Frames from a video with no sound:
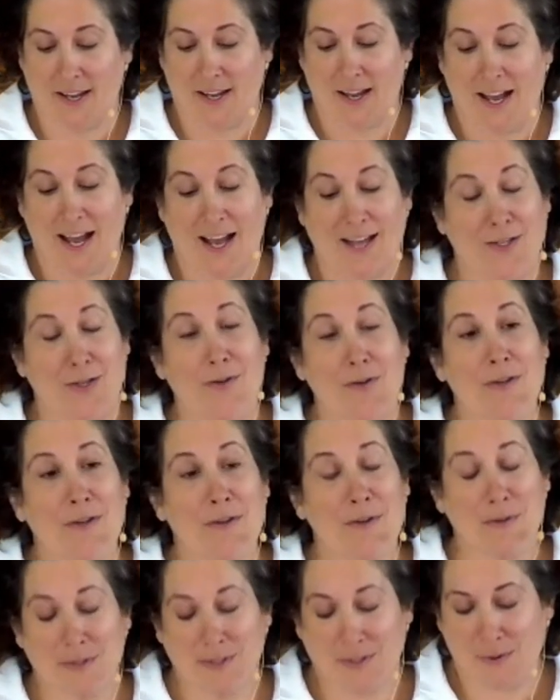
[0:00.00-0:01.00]
As you
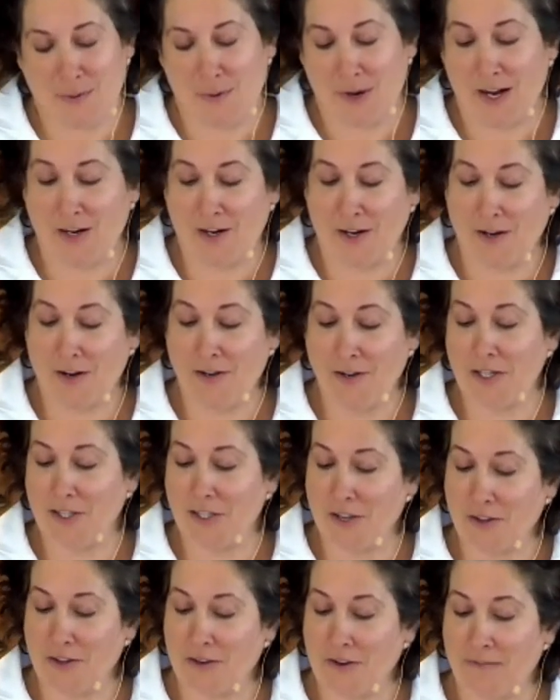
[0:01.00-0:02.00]
use, we encourage each
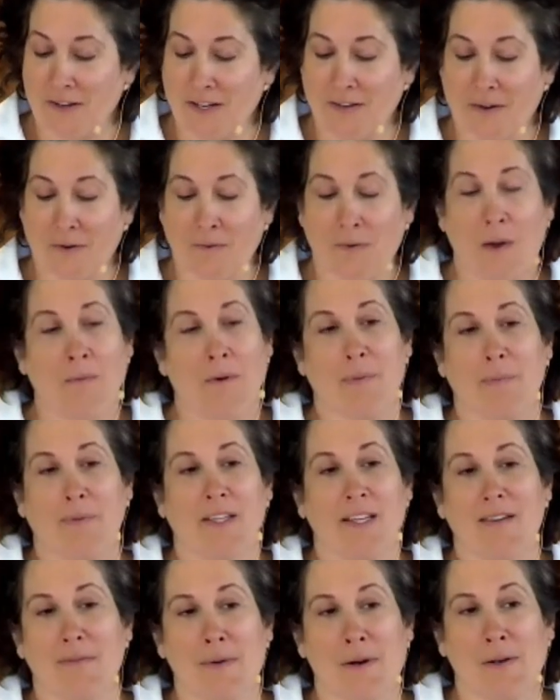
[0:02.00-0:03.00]
other to figure out what we
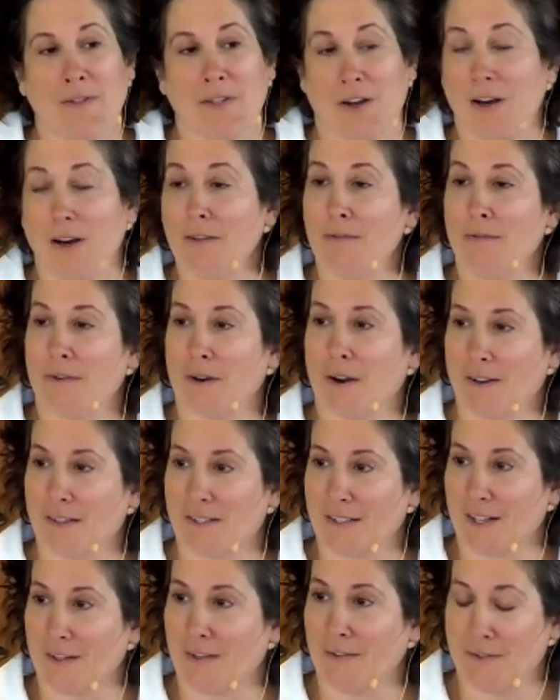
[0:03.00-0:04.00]
believe about God for
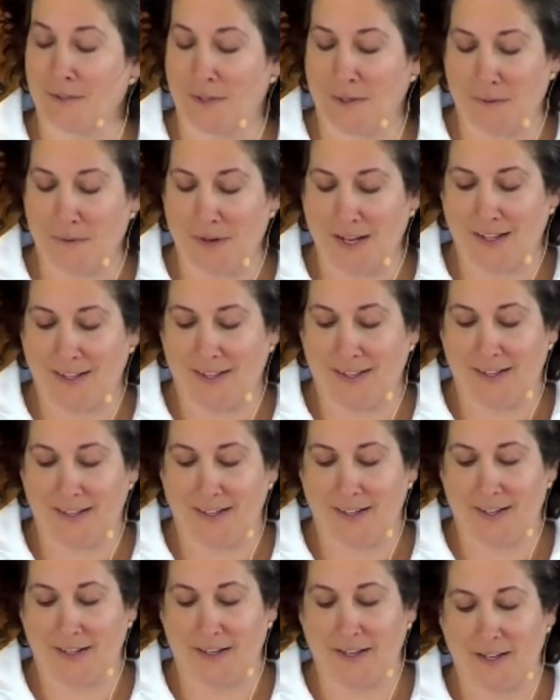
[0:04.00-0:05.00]
ourselves, don't we?
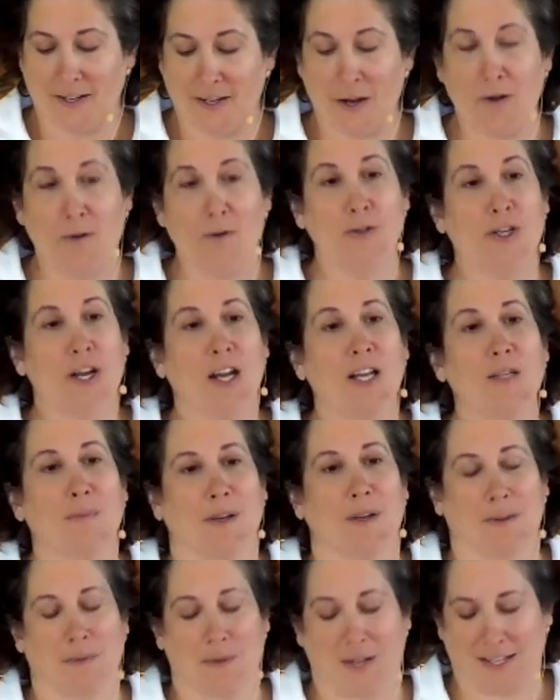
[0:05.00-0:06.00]
No
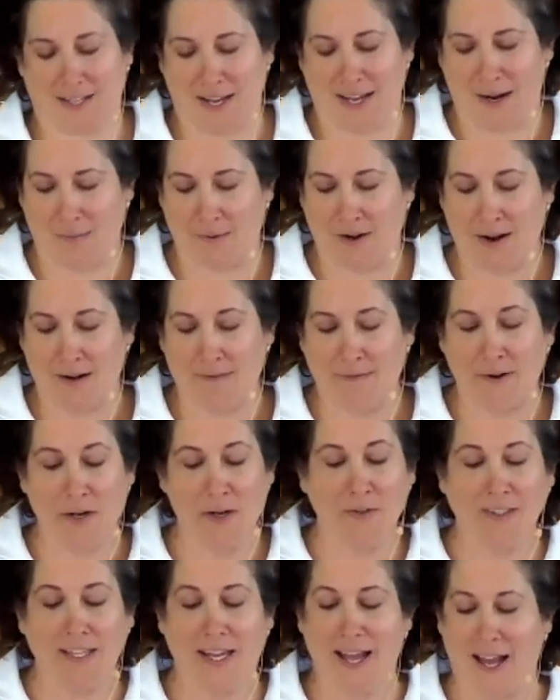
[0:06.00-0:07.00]
judgment, we say, wherever
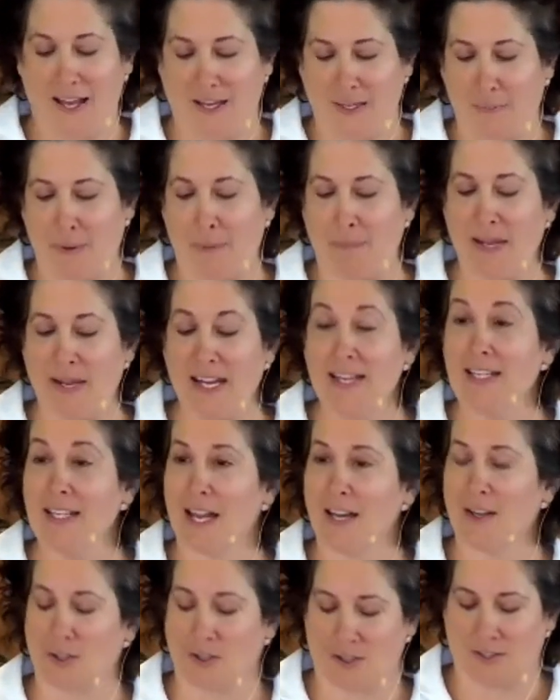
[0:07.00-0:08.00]
you land, but be
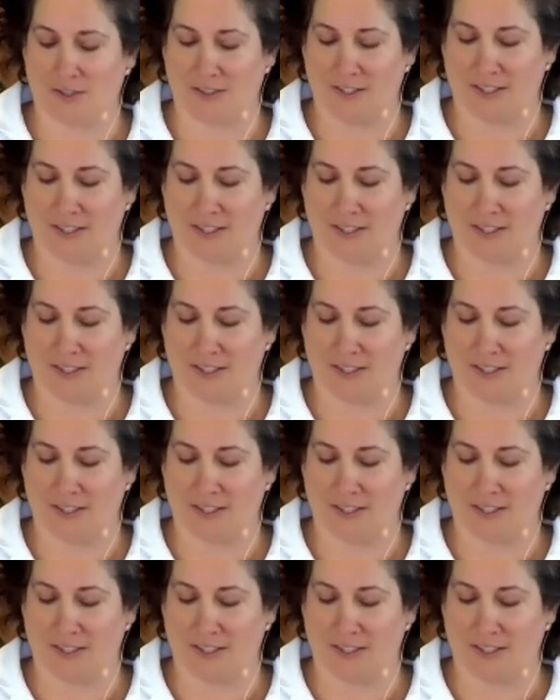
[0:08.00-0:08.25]
intentional.